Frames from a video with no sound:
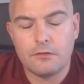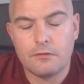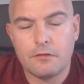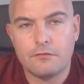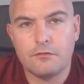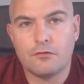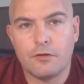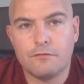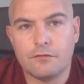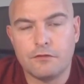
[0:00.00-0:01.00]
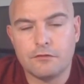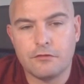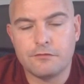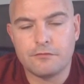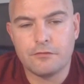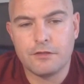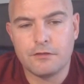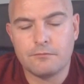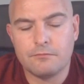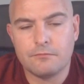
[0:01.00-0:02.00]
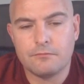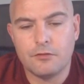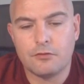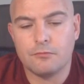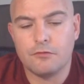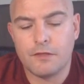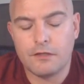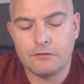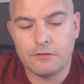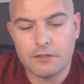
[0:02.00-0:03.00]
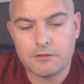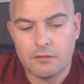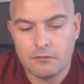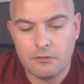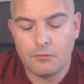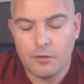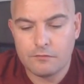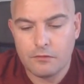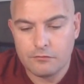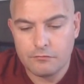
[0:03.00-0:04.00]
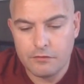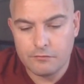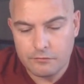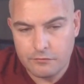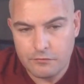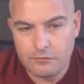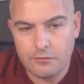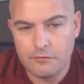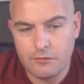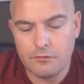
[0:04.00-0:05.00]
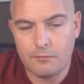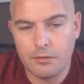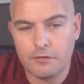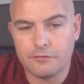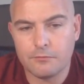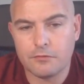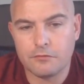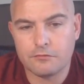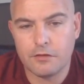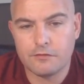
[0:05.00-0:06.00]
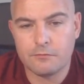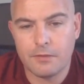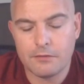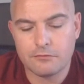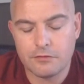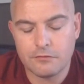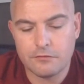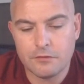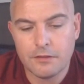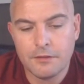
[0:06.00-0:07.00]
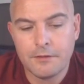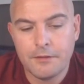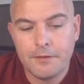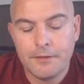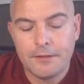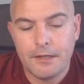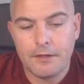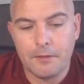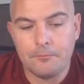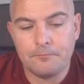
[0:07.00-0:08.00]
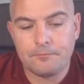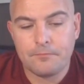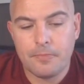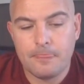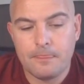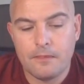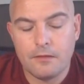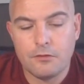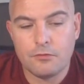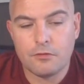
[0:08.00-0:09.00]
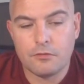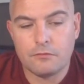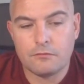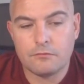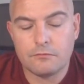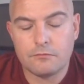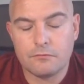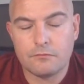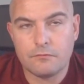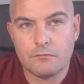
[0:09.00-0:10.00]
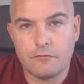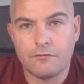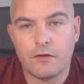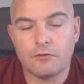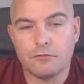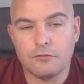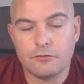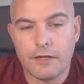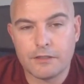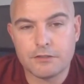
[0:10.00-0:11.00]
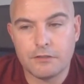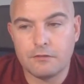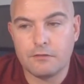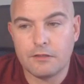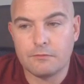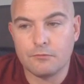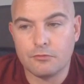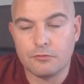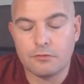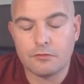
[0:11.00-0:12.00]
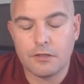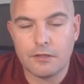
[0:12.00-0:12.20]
if you've got infinite degrees of freedom, you can move in any direction, you can waste loads of resources. So if you apply some constraints and boundaries, you can funnel your action in a more